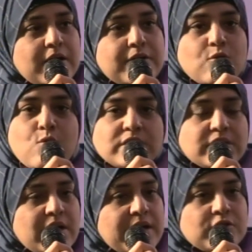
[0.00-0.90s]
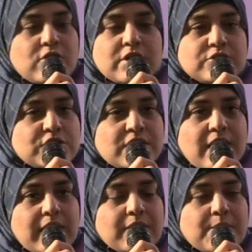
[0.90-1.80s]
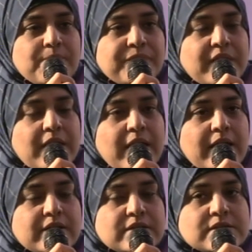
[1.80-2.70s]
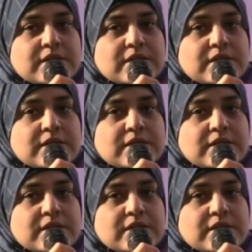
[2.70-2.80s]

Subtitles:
no other ideology can. And